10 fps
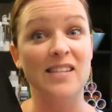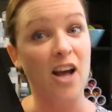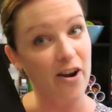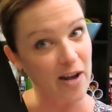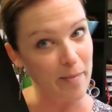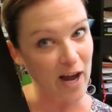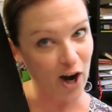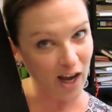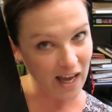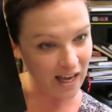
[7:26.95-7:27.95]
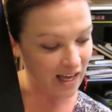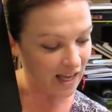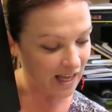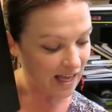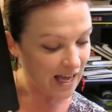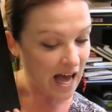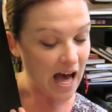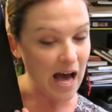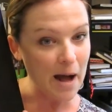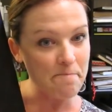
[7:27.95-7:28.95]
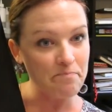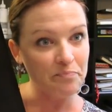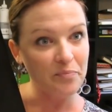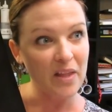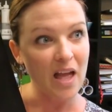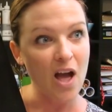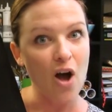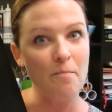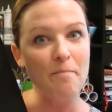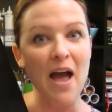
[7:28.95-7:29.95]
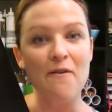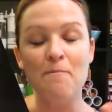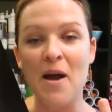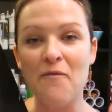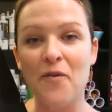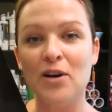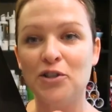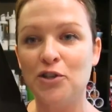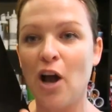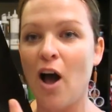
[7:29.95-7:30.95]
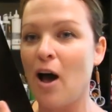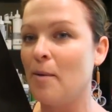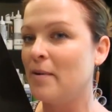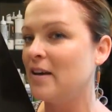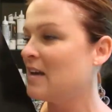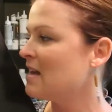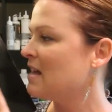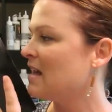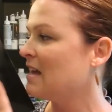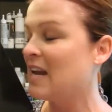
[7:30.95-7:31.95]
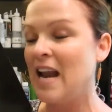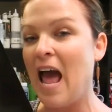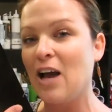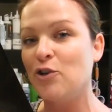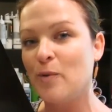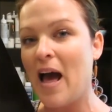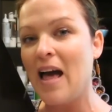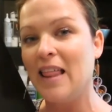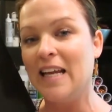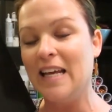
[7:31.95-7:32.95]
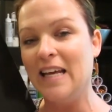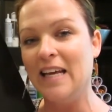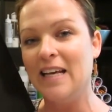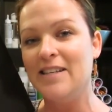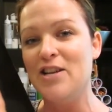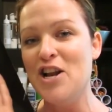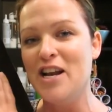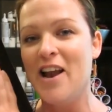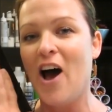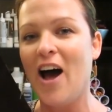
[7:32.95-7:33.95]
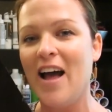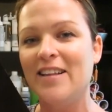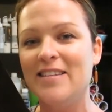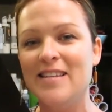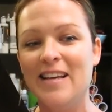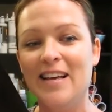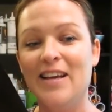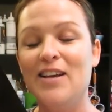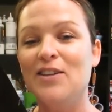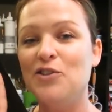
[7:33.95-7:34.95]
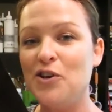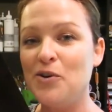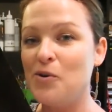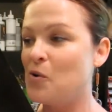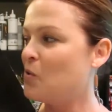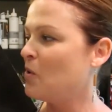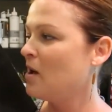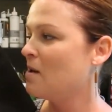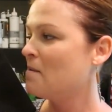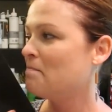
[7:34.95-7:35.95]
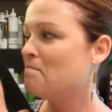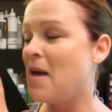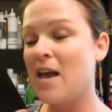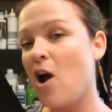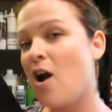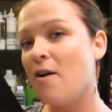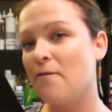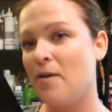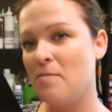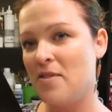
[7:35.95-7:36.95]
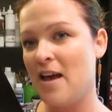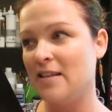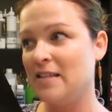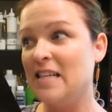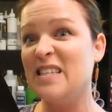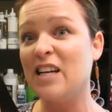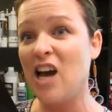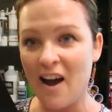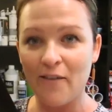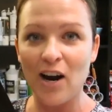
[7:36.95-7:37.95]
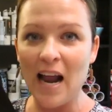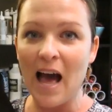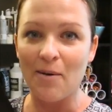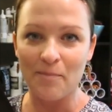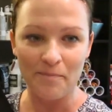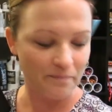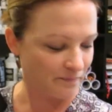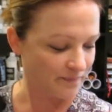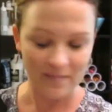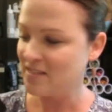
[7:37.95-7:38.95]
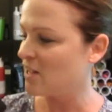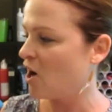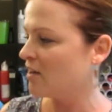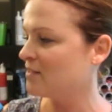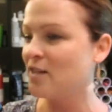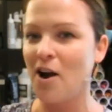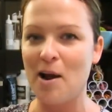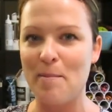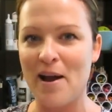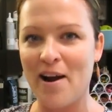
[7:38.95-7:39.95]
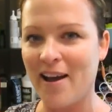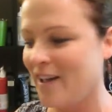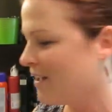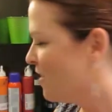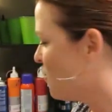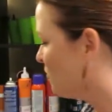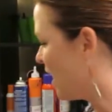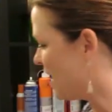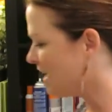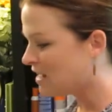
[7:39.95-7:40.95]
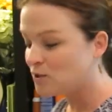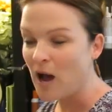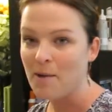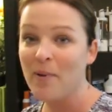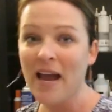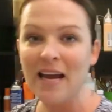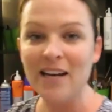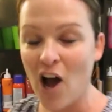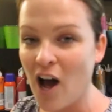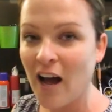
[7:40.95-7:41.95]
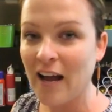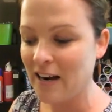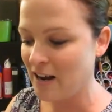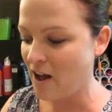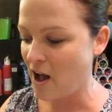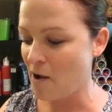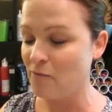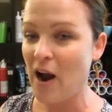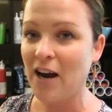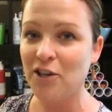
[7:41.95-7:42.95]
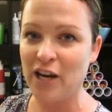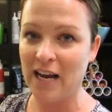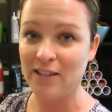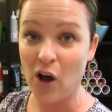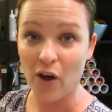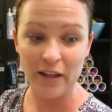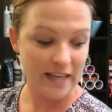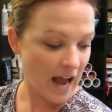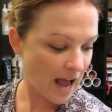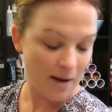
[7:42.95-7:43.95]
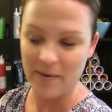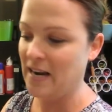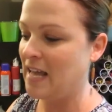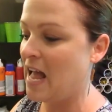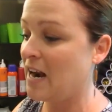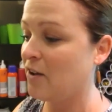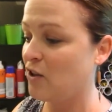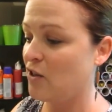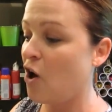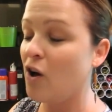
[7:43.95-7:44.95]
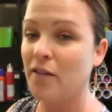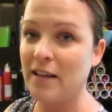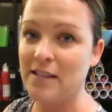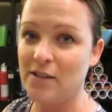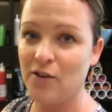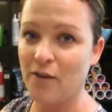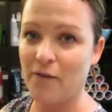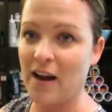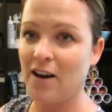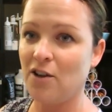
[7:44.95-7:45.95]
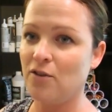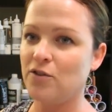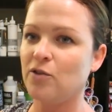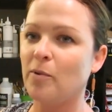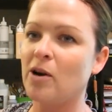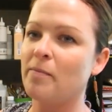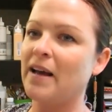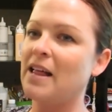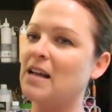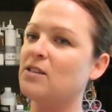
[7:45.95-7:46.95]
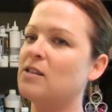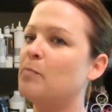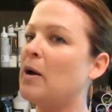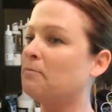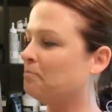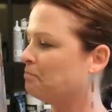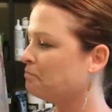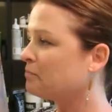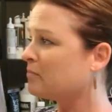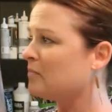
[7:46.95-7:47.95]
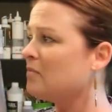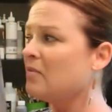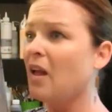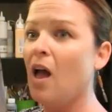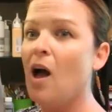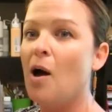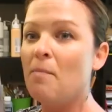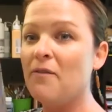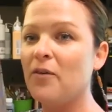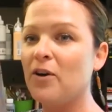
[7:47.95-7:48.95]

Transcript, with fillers: sorry, Barry, um, my, my first job in actuality is not to make art from this, it's to cover it up. So, sorry, Barry. Right? So I paint on um, record jackets all the time. And again, like, all these you can find on YouTube or in my classes. But my